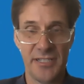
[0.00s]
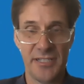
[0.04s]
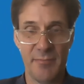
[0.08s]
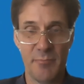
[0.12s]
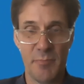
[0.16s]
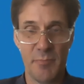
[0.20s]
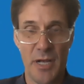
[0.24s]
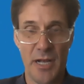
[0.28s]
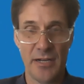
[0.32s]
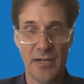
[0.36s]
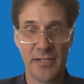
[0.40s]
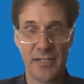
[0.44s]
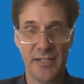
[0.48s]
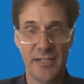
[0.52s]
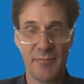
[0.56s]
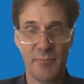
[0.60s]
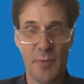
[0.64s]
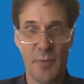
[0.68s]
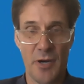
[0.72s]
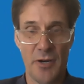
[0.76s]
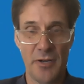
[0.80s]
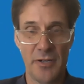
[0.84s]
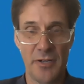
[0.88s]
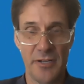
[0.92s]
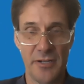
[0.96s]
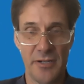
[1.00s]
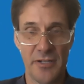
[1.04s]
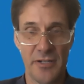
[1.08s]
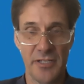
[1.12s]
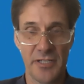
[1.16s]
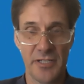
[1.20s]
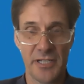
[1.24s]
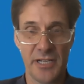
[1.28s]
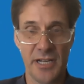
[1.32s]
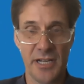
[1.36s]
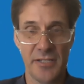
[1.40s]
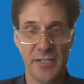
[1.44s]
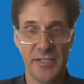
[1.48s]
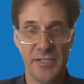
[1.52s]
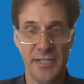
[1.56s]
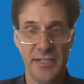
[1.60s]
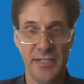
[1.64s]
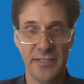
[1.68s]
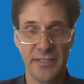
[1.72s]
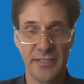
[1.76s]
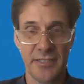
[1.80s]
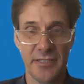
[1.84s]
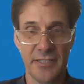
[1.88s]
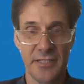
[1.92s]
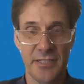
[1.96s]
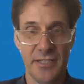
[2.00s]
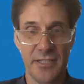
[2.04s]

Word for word: that Monika and Martin are discussing,